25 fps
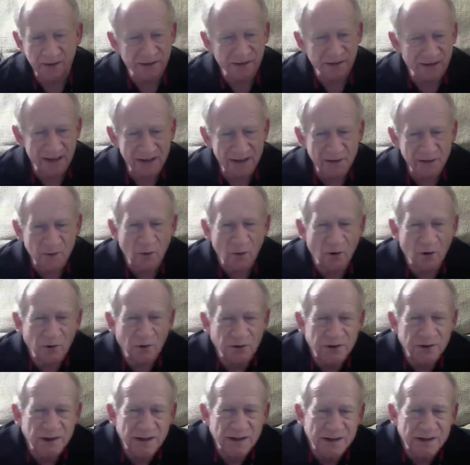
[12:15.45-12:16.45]
They knew
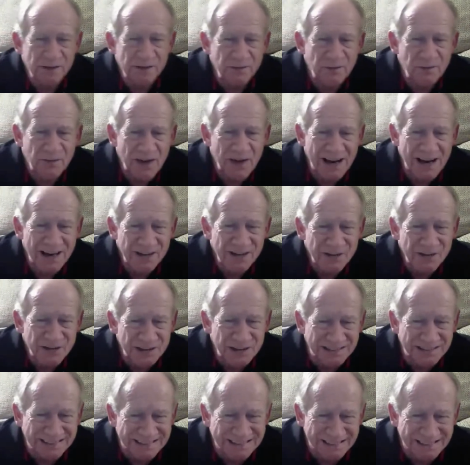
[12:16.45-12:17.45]
all the
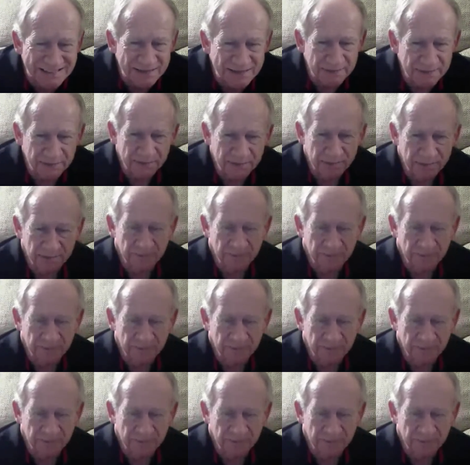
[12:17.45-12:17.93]
confessions.